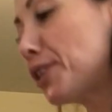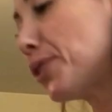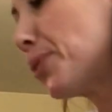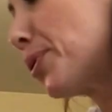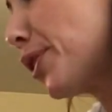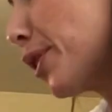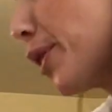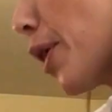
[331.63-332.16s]

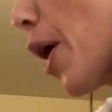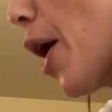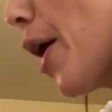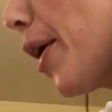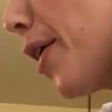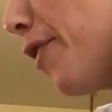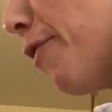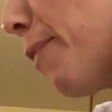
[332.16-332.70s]
do with a
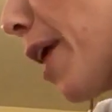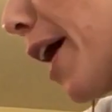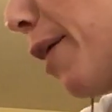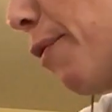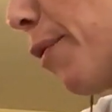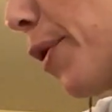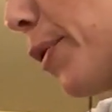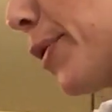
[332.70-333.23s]
lot of
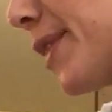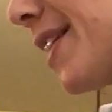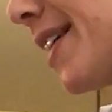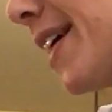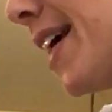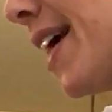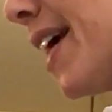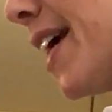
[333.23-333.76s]
my roast